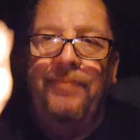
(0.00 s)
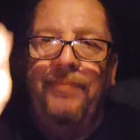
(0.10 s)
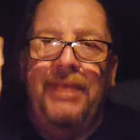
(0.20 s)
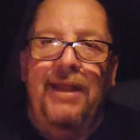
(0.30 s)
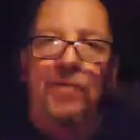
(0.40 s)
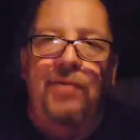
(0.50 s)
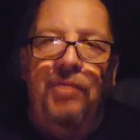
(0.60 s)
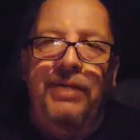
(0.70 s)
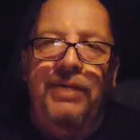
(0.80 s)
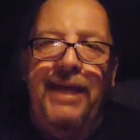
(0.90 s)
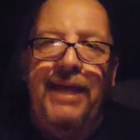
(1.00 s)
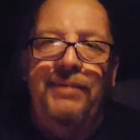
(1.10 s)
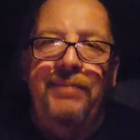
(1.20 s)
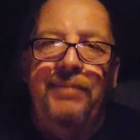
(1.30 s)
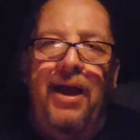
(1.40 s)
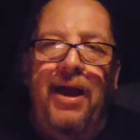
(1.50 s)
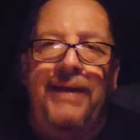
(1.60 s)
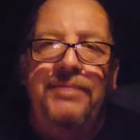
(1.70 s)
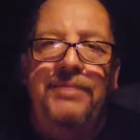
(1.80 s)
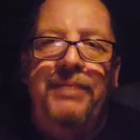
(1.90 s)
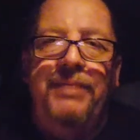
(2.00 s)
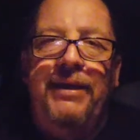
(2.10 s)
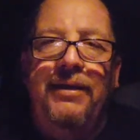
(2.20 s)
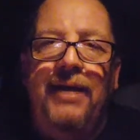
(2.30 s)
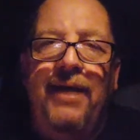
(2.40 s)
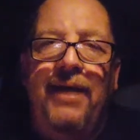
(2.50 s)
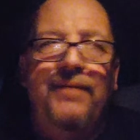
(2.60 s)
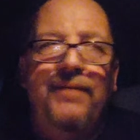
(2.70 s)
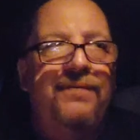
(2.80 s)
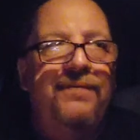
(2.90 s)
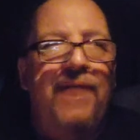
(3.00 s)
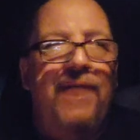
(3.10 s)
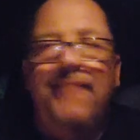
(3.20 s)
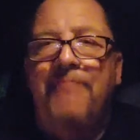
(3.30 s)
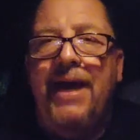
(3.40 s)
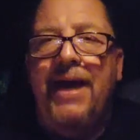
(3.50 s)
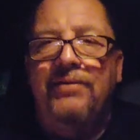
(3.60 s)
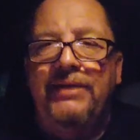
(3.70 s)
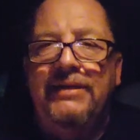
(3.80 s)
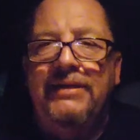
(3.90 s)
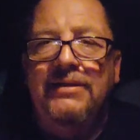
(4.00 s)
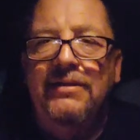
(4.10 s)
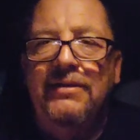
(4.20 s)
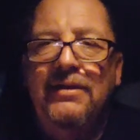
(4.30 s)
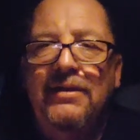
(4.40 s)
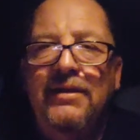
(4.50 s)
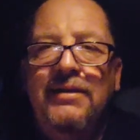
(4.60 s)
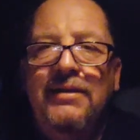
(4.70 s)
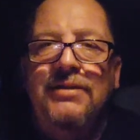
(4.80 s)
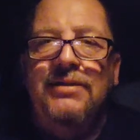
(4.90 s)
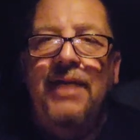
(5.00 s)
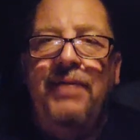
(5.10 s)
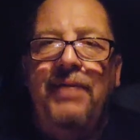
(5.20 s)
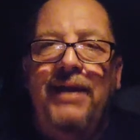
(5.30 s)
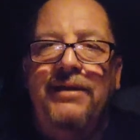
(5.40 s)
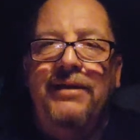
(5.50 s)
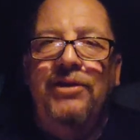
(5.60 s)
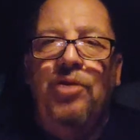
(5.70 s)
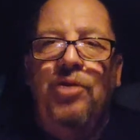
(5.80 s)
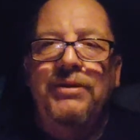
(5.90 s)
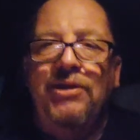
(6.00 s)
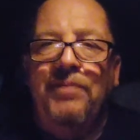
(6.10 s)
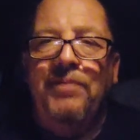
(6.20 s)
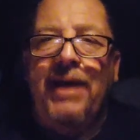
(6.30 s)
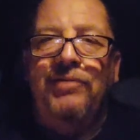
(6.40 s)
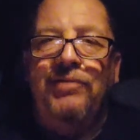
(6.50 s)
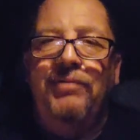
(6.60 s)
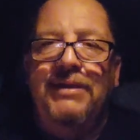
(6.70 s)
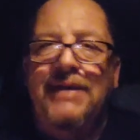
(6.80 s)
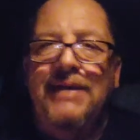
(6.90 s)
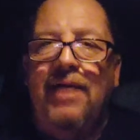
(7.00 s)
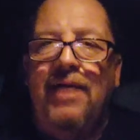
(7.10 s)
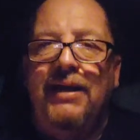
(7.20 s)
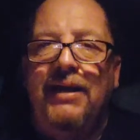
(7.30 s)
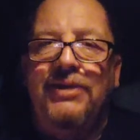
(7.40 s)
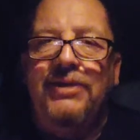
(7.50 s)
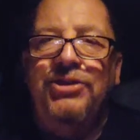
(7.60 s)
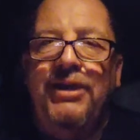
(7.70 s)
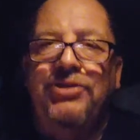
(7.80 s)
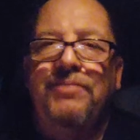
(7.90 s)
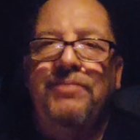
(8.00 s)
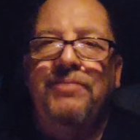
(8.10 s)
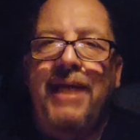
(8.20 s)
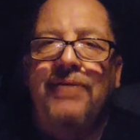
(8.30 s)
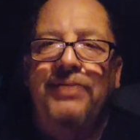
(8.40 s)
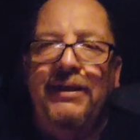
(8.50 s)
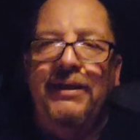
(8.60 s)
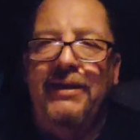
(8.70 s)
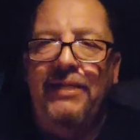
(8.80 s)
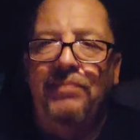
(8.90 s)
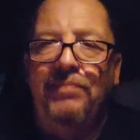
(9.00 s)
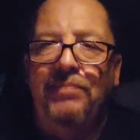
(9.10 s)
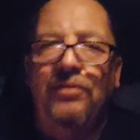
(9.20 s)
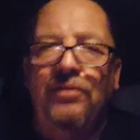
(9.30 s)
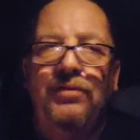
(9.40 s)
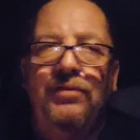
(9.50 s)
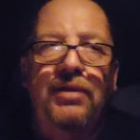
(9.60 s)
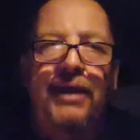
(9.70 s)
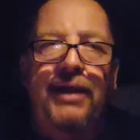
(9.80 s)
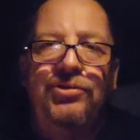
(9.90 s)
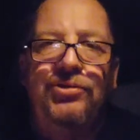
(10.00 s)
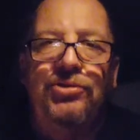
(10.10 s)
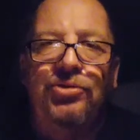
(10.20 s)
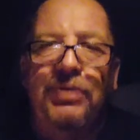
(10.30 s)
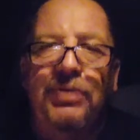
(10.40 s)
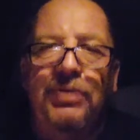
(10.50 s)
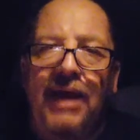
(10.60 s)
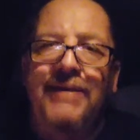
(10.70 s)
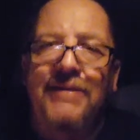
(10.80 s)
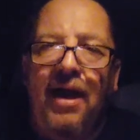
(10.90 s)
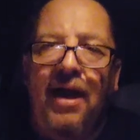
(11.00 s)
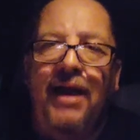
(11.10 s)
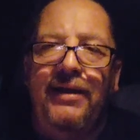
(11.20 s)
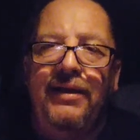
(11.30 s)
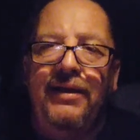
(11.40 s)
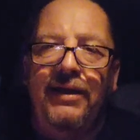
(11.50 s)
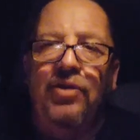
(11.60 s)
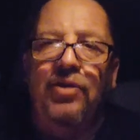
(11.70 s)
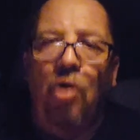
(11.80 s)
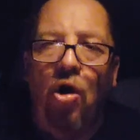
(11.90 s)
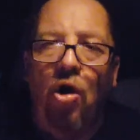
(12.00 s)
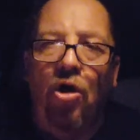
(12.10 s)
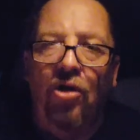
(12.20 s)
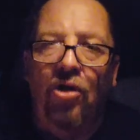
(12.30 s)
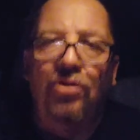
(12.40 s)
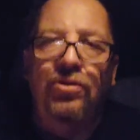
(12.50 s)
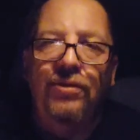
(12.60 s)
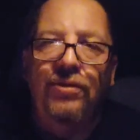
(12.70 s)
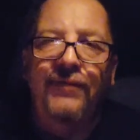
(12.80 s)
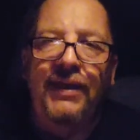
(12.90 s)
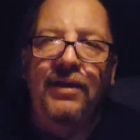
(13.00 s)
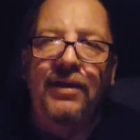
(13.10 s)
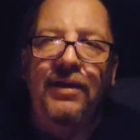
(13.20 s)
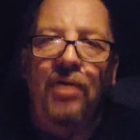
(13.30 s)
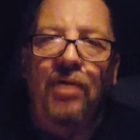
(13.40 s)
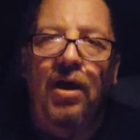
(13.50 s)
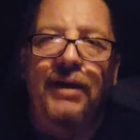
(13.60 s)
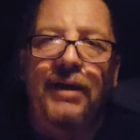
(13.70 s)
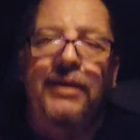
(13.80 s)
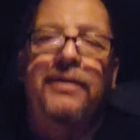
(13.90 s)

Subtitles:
and I want one aiming behind me, and I have like 5 batteries, so that way I can go until the battery runs out, and I can change the battery and keep like do a nice hike and get all the video on it.